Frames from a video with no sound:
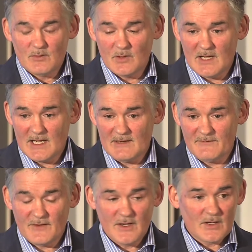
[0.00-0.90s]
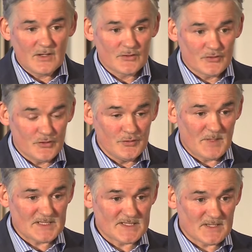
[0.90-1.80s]
will have 2
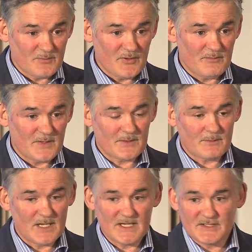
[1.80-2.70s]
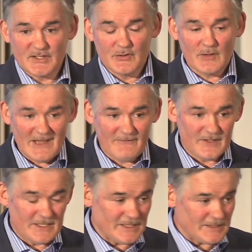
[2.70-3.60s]
business improvement plans to do
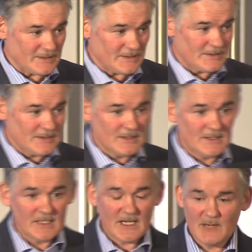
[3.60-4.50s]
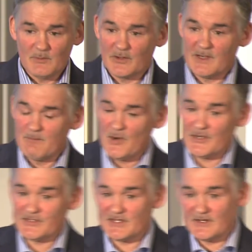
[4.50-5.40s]
every year. And we're going to
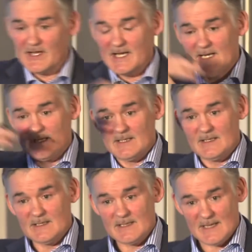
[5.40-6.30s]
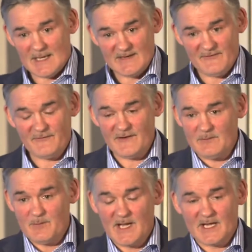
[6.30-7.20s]
monitor that and
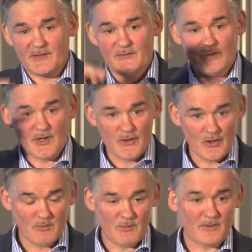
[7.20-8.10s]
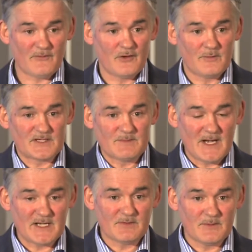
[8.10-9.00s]
feedback through our normal performance
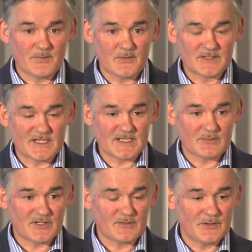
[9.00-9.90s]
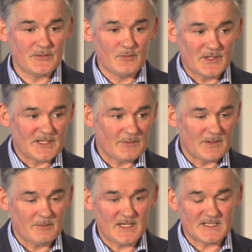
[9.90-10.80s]
management process, which we do on
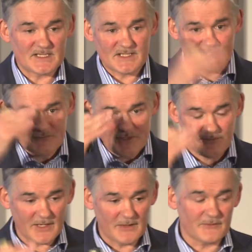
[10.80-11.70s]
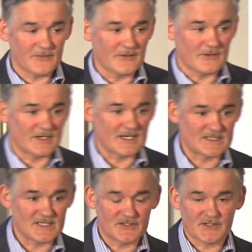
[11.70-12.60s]
one-to-one basis, is right down through the
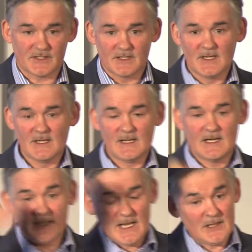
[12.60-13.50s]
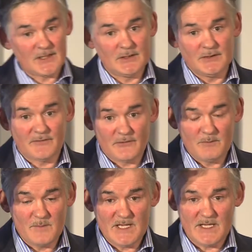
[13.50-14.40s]
organisation. And that'll include
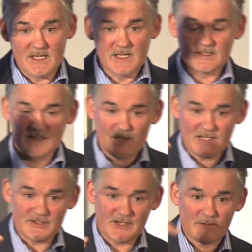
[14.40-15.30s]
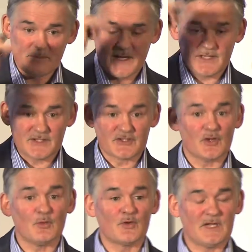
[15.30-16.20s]
from me to my general manager,
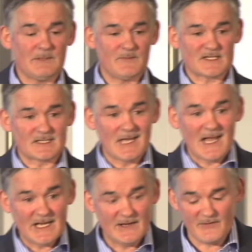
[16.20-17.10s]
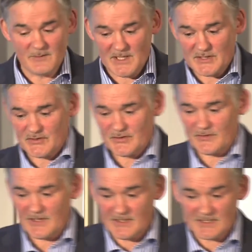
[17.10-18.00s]
so that we'll keep this live and make
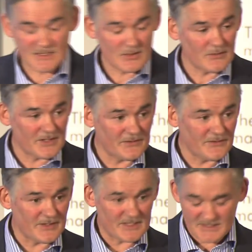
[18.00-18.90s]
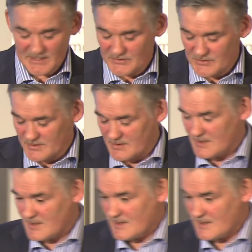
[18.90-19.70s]
sure that it doesn't go into extinction